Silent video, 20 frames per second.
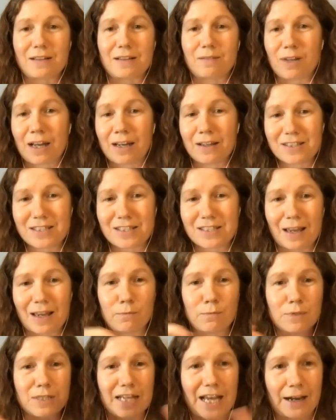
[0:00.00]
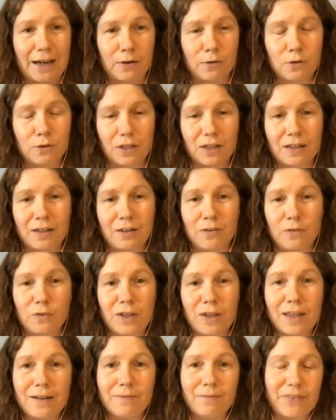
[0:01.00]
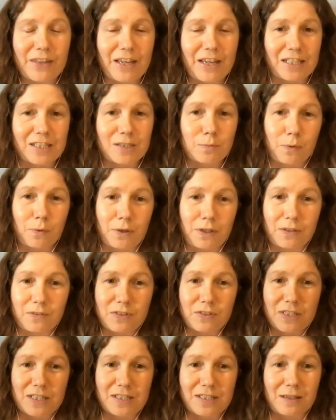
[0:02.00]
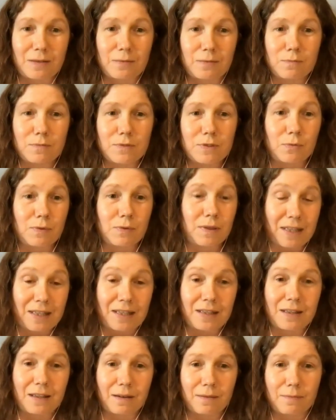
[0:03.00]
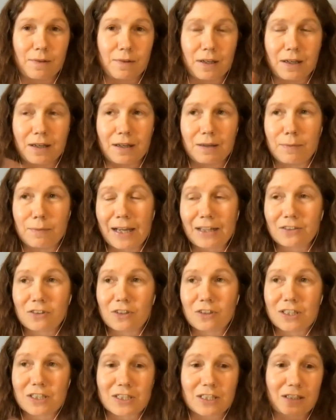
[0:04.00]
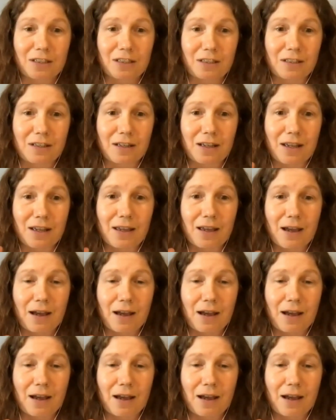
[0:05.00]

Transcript: It stems out of exploitive systems within the Black tradition,